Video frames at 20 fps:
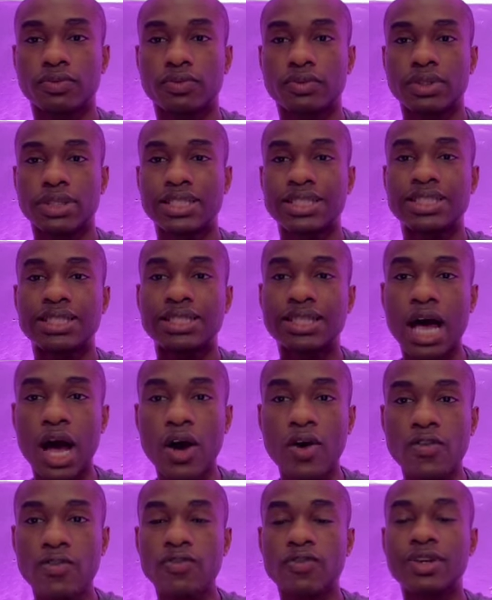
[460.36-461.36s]

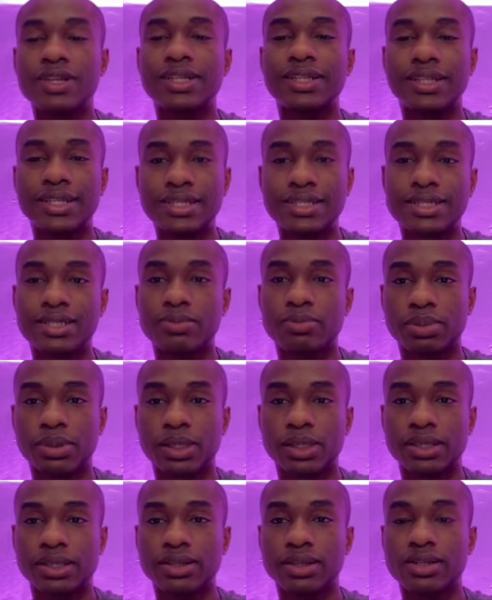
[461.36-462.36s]
Self
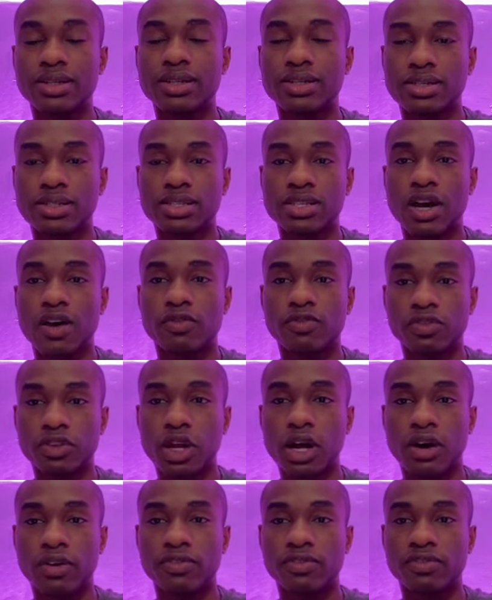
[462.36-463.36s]
discipline is self
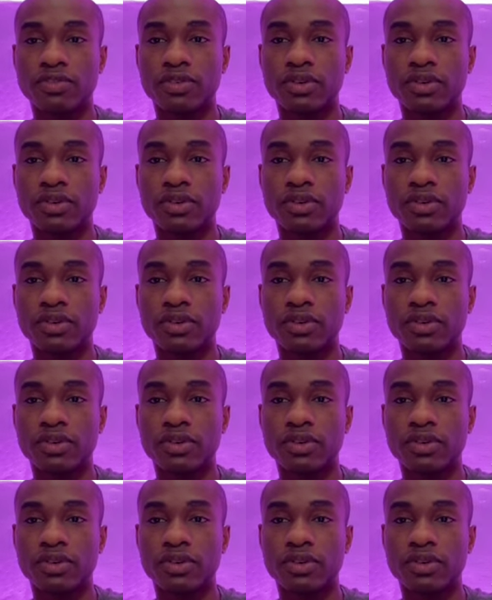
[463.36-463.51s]
love.